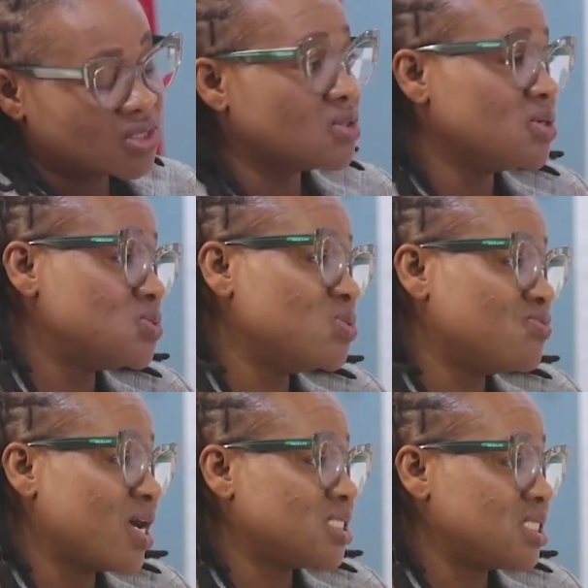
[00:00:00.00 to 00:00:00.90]
results
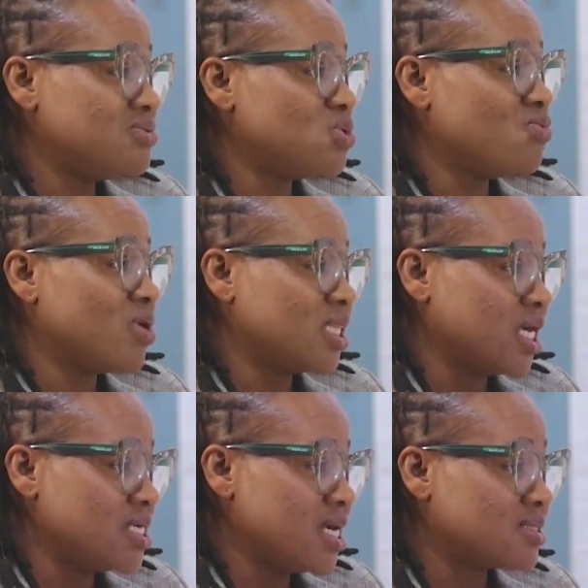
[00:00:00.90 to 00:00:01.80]
we've achieved over
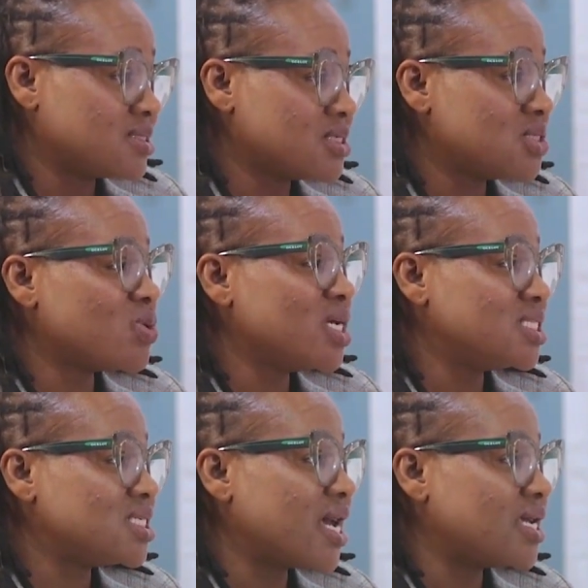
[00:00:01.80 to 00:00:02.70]
the years since
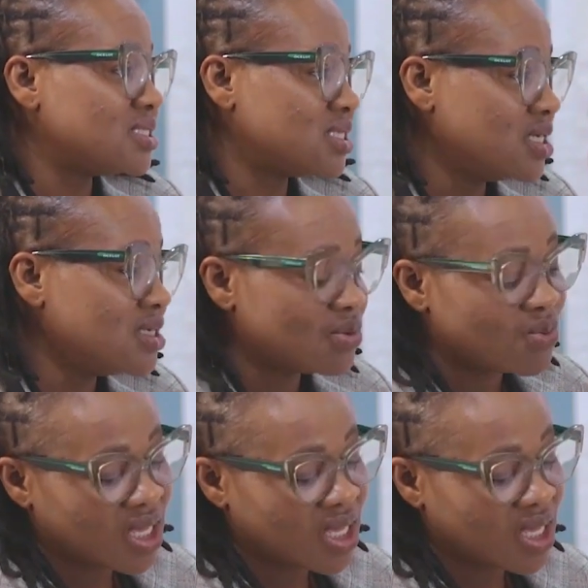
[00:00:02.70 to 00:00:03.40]
2019,